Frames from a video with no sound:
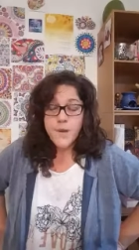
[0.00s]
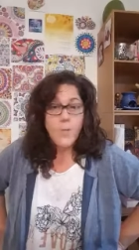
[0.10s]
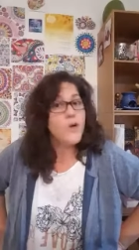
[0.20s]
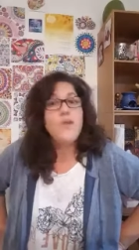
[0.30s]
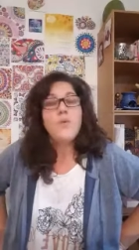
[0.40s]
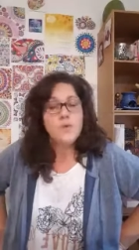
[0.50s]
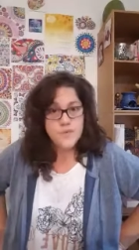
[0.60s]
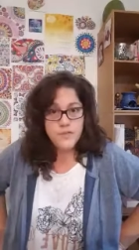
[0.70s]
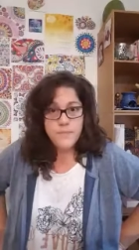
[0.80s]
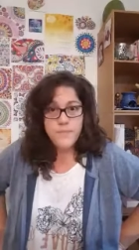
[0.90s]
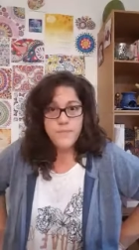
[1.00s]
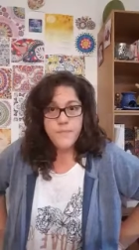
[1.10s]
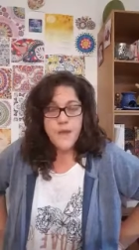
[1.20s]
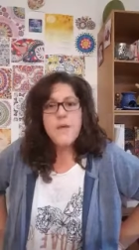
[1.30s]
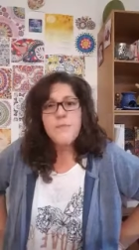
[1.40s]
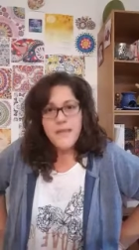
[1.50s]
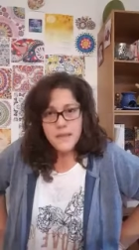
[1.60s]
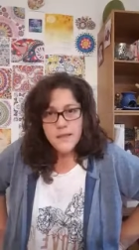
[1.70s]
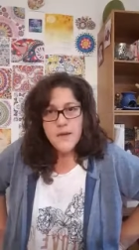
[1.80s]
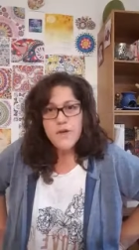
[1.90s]
What do you want? Be
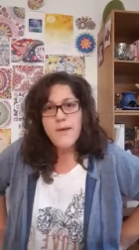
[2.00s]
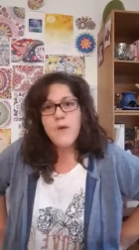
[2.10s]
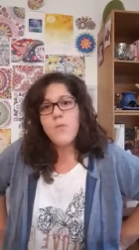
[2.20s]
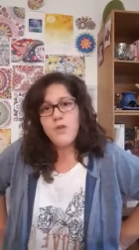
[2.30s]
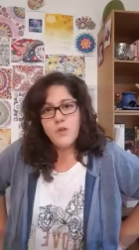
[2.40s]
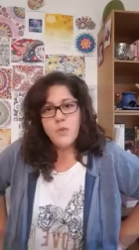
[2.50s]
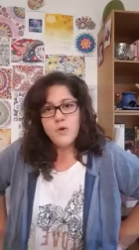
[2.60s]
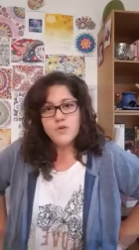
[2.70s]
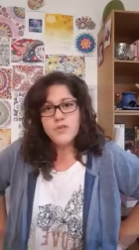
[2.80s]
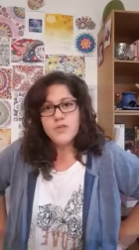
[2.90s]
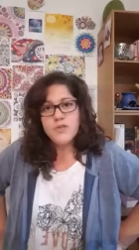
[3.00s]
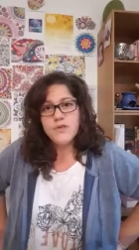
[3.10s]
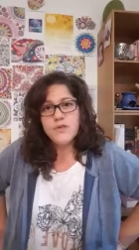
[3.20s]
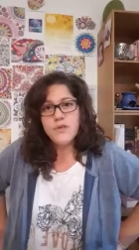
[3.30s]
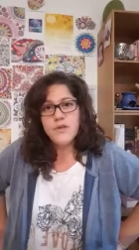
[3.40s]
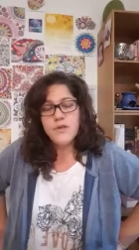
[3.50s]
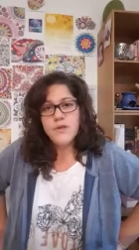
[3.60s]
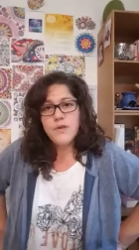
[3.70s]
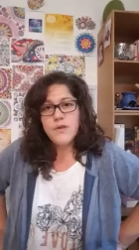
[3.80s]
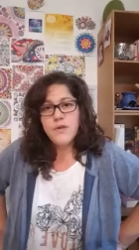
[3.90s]
clear about what you want.
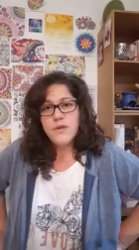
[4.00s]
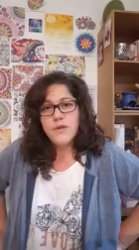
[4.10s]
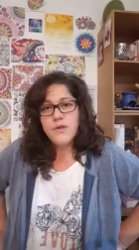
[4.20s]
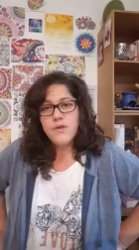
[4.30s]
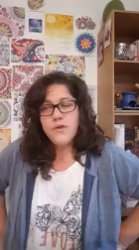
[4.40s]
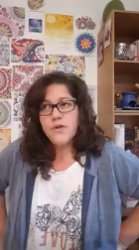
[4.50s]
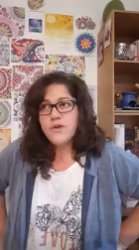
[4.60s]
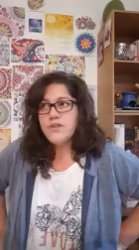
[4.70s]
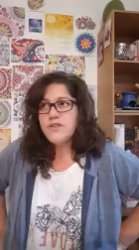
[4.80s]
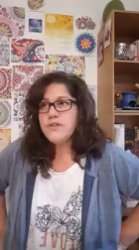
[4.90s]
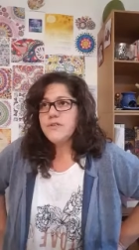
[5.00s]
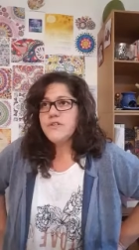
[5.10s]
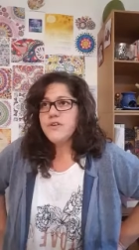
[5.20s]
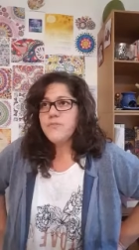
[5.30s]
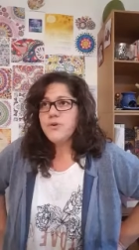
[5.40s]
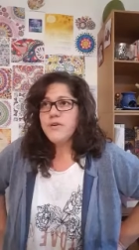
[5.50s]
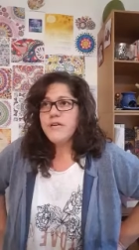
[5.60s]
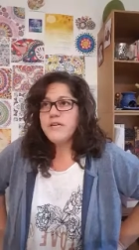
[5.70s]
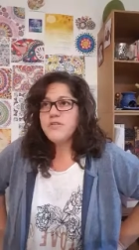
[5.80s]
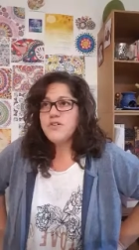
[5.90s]
You know, to, to put it
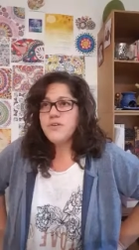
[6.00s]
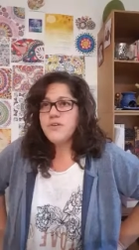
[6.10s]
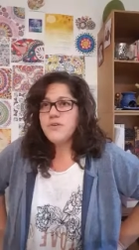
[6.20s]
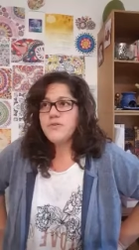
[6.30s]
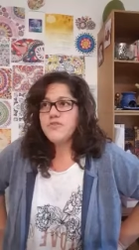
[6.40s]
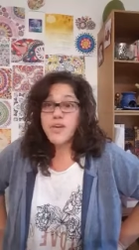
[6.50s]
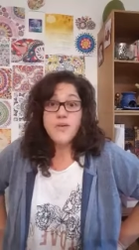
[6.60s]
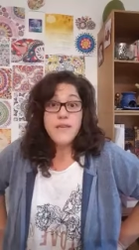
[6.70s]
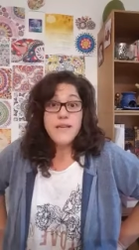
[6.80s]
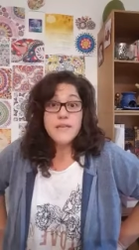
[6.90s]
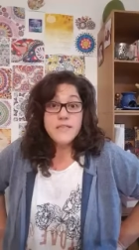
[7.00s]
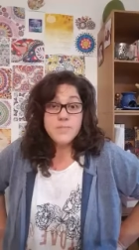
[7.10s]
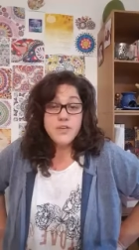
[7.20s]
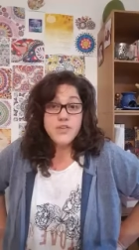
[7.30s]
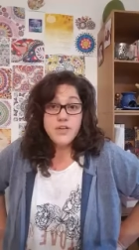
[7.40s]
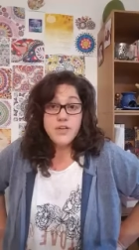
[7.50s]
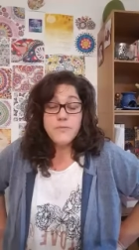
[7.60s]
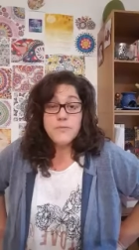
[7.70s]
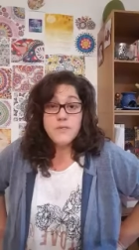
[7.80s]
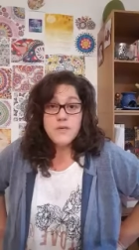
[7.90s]
into generally accepted
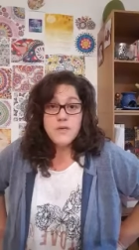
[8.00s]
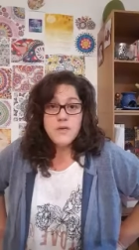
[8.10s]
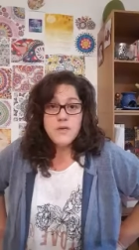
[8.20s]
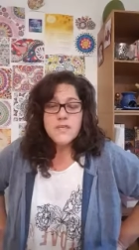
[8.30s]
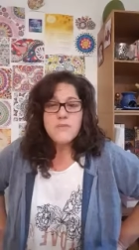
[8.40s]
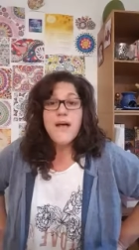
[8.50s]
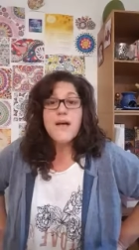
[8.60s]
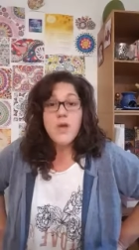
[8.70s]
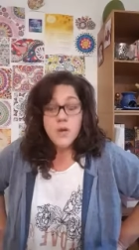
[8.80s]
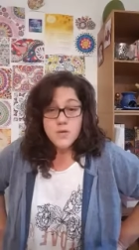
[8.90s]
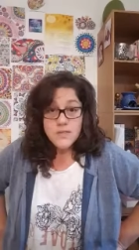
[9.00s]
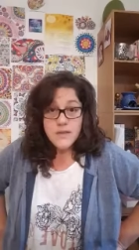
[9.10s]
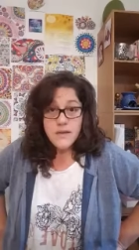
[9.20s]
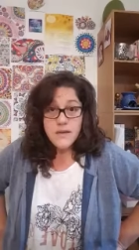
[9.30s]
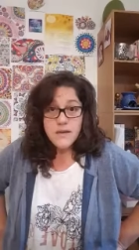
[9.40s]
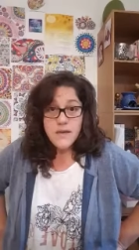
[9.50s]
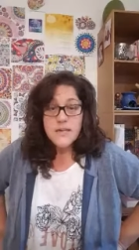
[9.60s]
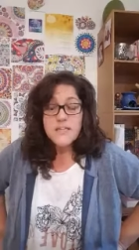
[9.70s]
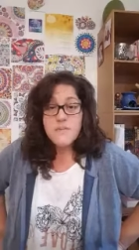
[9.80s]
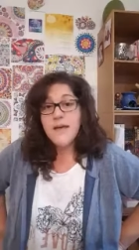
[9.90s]
terms, it's about goal setting and
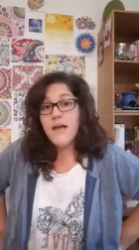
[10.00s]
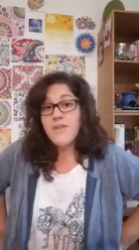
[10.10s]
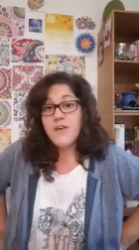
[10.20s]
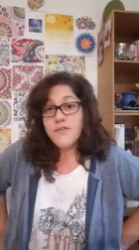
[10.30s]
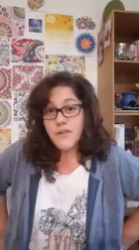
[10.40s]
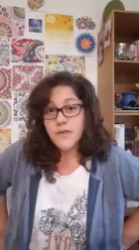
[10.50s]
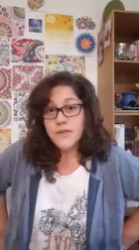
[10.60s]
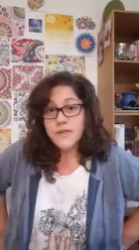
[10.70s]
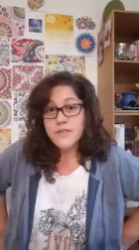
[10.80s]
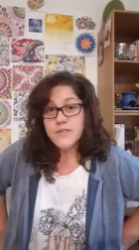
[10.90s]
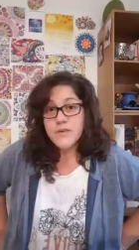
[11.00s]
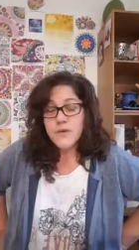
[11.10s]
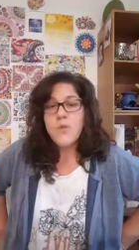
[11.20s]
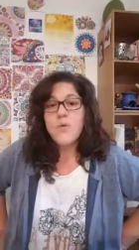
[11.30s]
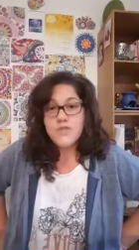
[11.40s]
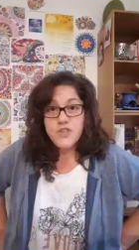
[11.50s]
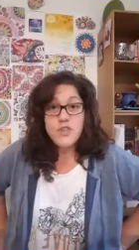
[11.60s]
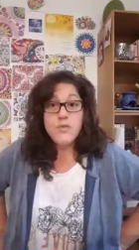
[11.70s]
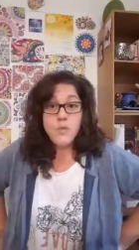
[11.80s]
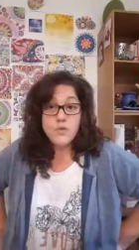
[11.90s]
it's about having a focus. What do
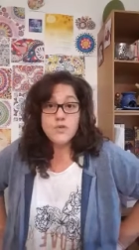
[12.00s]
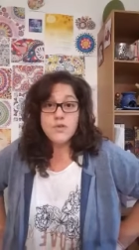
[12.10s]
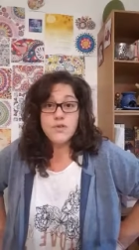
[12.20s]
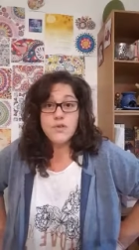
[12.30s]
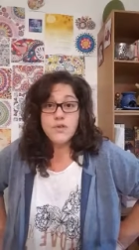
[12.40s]
you want?